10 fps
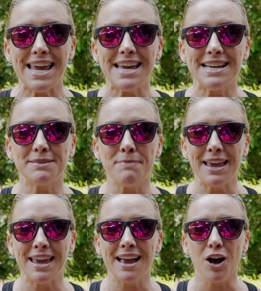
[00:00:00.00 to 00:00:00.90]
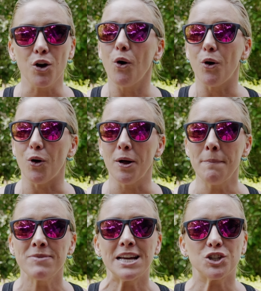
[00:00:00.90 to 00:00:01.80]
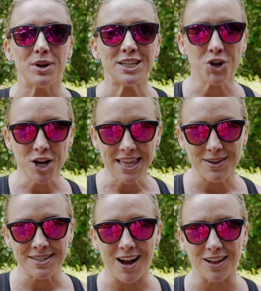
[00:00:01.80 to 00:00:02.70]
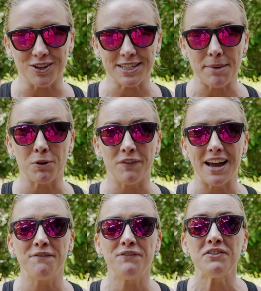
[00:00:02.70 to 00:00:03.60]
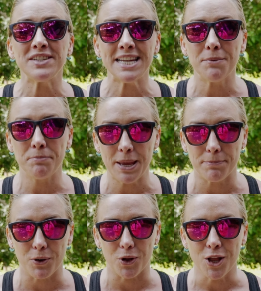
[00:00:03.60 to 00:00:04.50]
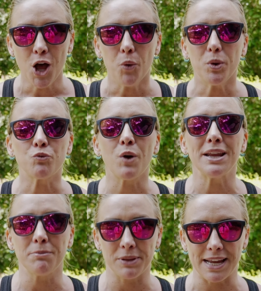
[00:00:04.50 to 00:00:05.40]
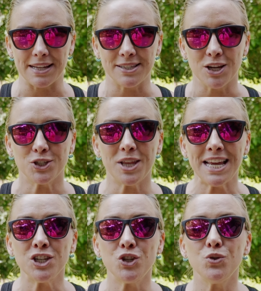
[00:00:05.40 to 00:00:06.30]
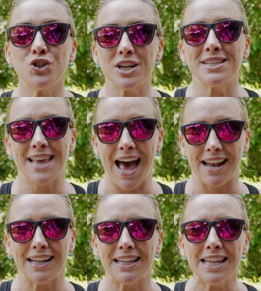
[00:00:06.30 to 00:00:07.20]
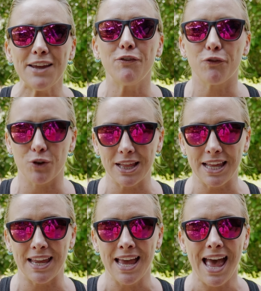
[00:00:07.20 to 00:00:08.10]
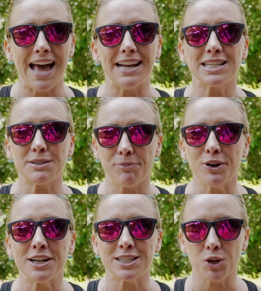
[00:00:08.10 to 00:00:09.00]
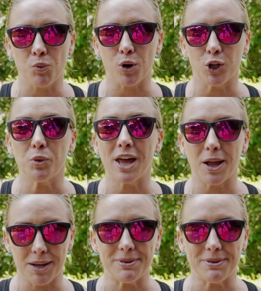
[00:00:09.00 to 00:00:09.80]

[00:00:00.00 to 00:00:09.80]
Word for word: is making a goal to raise $30,000 and provide 15 people with running blades so they can do just that, live freely and experience the world without